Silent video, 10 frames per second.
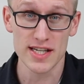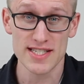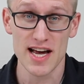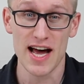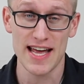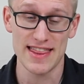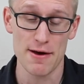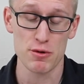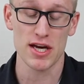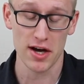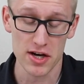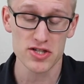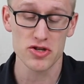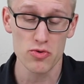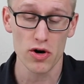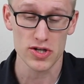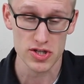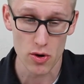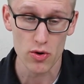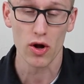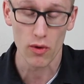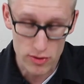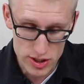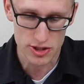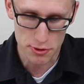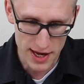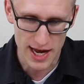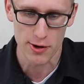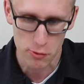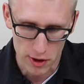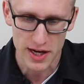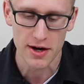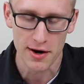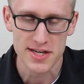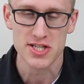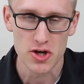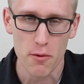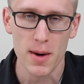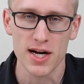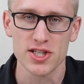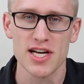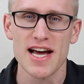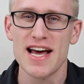design that because you are so close to it and working on it so much